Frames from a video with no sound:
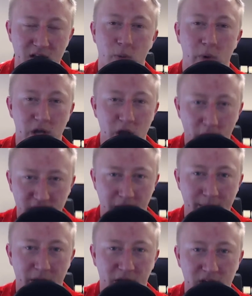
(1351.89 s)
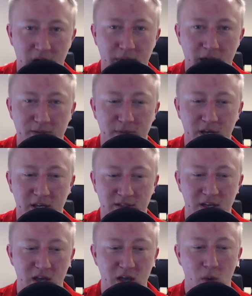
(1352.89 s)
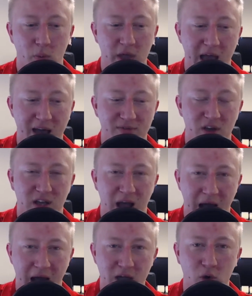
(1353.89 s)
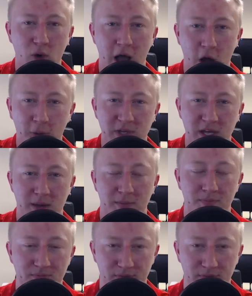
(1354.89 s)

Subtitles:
We know it's not military-based because we have a guy who helped him.